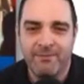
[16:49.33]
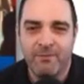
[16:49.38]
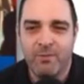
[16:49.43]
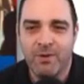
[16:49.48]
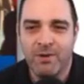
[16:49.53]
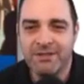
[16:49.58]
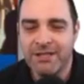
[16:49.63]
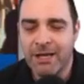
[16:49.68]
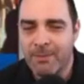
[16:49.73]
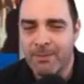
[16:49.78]

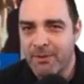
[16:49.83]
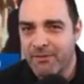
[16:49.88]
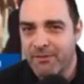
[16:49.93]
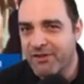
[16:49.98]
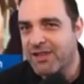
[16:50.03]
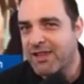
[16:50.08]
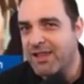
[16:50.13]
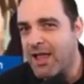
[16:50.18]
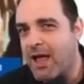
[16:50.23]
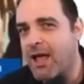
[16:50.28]
What type of
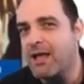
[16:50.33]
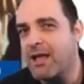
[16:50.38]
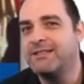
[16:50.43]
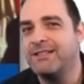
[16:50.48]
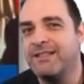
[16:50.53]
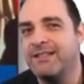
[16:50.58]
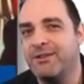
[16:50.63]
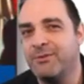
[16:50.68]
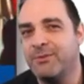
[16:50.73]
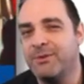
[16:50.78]

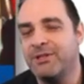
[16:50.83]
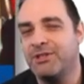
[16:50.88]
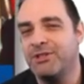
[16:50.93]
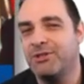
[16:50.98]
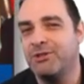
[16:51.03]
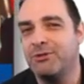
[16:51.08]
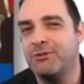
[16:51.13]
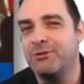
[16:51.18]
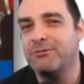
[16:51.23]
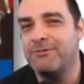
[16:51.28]
closet would
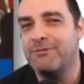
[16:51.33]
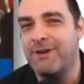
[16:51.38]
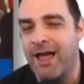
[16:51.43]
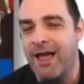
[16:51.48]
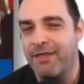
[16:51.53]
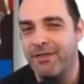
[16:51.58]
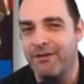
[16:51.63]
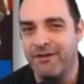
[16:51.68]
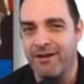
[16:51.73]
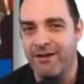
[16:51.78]
you
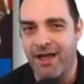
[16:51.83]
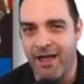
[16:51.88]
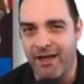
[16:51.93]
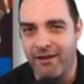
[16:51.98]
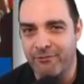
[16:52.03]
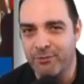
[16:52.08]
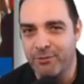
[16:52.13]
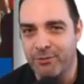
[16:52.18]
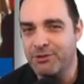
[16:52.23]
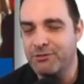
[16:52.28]
rather
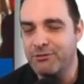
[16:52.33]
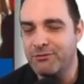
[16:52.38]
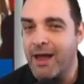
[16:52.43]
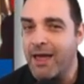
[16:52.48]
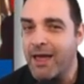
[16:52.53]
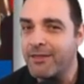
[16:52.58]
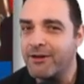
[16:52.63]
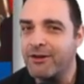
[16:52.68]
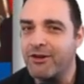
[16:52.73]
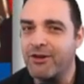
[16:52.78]
have? Would you
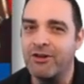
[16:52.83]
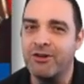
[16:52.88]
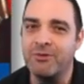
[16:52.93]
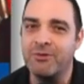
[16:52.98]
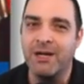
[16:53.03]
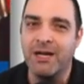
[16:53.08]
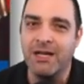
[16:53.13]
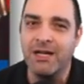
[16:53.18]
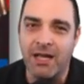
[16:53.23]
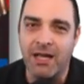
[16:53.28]
rather go to
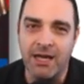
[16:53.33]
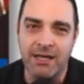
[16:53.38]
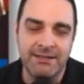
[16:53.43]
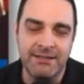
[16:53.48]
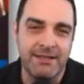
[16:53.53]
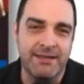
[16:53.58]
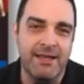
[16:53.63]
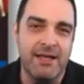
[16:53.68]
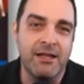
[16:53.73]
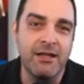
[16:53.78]
a
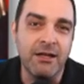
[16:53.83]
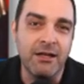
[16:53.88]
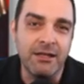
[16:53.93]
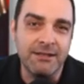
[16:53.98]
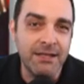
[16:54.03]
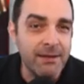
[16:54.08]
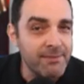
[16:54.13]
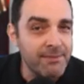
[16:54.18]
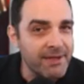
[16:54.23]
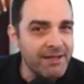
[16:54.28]
closet that looks
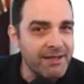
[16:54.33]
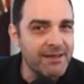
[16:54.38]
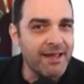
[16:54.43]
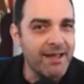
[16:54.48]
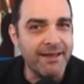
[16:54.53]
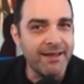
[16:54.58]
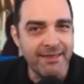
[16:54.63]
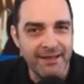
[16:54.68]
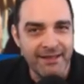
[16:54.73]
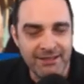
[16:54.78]
something
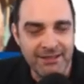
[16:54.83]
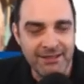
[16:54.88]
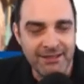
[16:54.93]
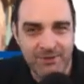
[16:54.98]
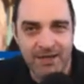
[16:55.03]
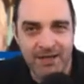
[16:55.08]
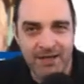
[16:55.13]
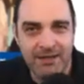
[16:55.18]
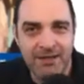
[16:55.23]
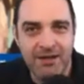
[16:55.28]
like this
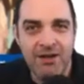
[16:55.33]
one,